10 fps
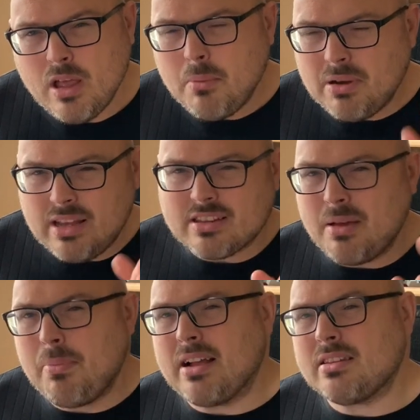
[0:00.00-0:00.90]
But let's
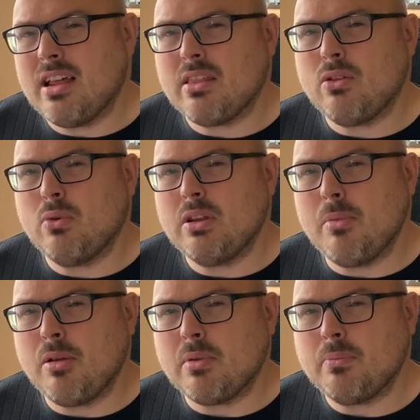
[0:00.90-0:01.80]
come back to that thought in a
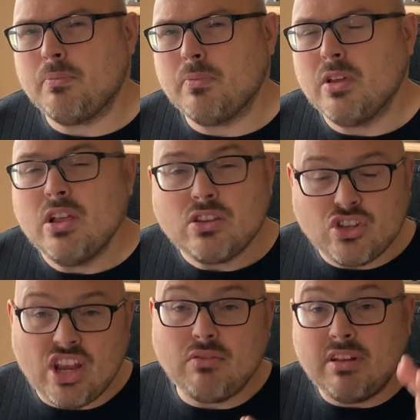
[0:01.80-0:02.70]
moment. So
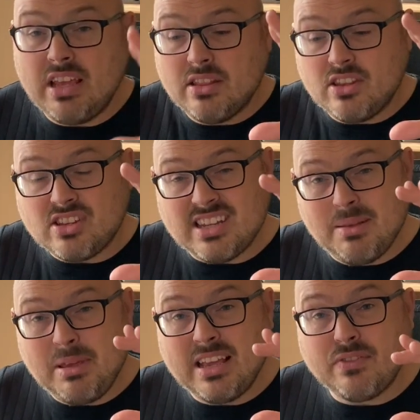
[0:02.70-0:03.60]
generally, the
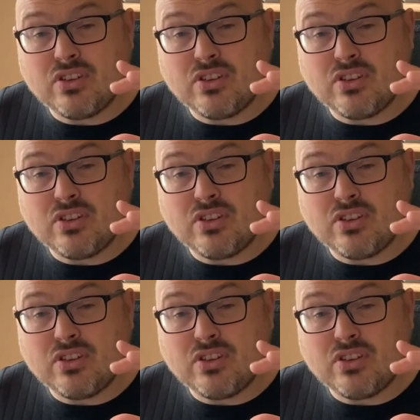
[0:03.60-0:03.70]
slimming of